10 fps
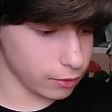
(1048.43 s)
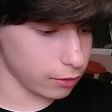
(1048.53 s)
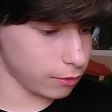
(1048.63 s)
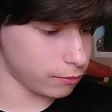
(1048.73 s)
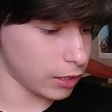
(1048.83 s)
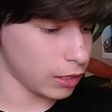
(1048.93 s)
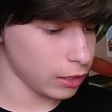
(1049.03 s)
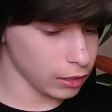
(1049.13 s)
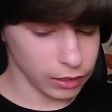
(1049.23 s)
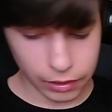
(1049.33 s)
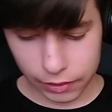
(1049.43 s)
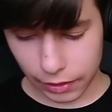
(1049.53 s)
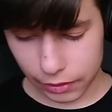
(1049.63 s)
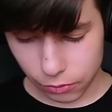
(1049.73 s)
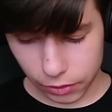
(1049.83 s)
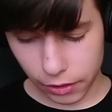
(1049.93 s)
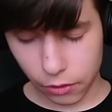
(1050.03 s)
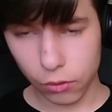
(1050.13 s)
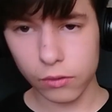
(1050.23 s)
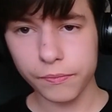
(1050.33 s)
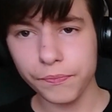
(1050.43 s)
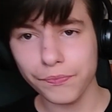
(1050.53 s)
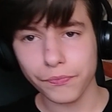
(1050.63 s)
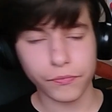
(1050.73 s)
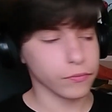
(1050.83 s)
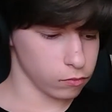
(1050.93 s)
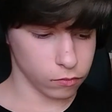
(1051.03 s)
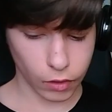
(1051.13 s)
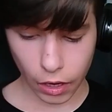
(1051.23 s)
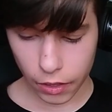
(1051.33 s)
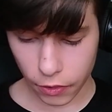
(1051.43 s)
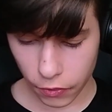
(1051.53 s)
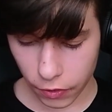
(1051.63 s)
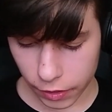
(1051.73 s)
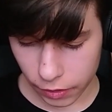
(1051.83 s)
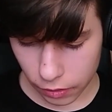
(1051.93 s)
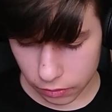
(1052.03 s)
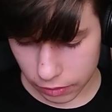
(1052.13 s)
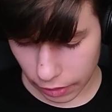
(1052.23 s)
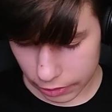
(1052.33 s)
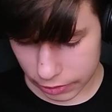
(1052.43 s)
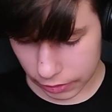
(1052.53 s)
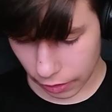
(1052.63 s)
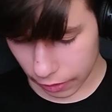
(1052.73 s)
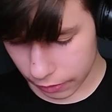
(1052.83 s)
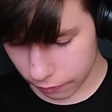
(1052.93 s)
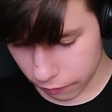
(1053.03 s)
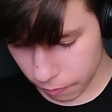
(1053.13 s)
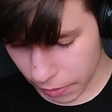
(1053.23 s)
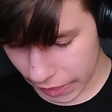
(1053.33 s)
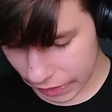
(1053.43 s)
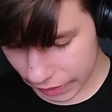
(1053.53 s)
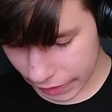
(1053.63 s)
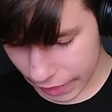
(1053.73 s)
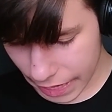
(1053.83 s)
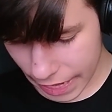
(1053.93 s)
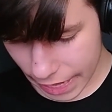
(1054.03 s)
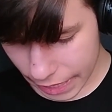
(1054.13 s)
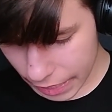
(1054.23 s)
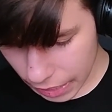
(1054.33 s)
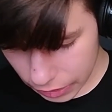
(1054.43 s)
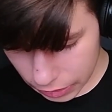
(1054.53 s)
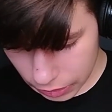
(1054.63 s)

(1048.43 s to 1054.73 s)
So that's really cool. I think that is kind of mainly it.